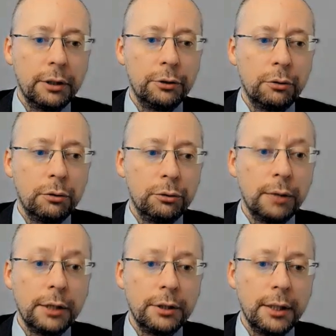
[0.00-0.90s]
concerns
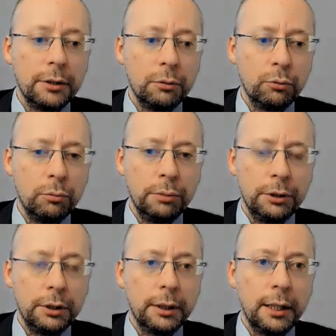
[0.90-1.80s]
United States, it will be
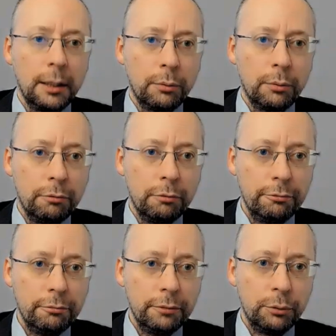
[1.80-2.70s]
Sergei Ryabkov,
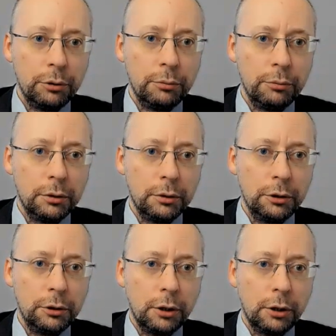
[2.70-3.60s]
deputy
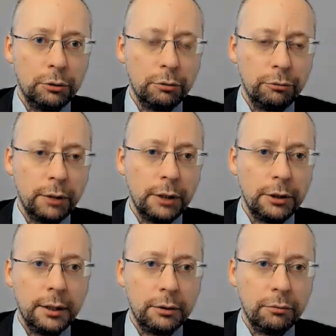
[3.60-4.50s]
minister in charge of United
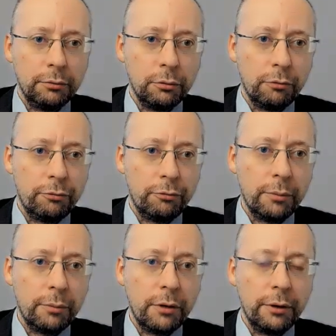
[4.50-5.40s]
States, of North
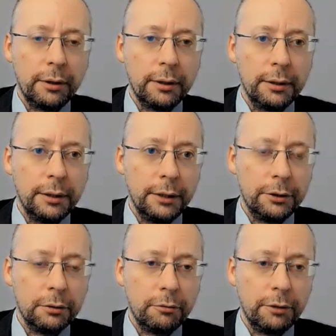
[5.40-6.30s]
America and
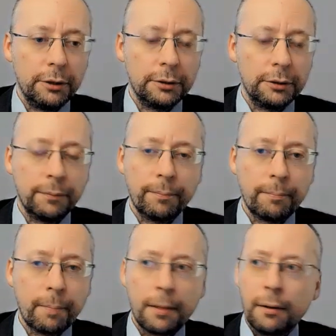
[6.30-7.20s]
NATO things.
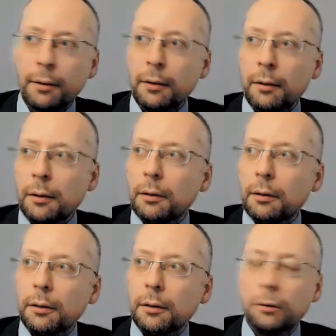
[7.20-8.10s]

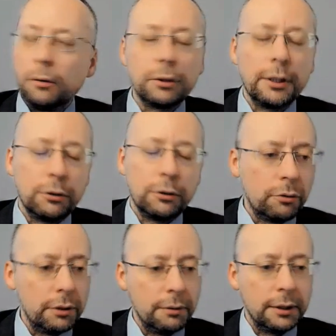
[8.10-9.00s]
Not NATO,
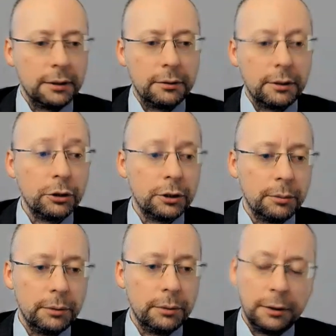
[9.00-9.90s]
sorry, that's strategic
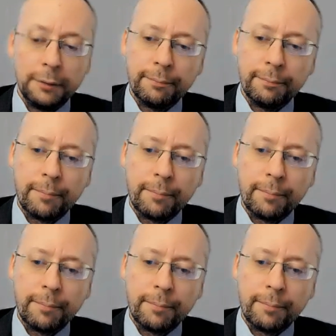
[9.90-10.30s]
stability.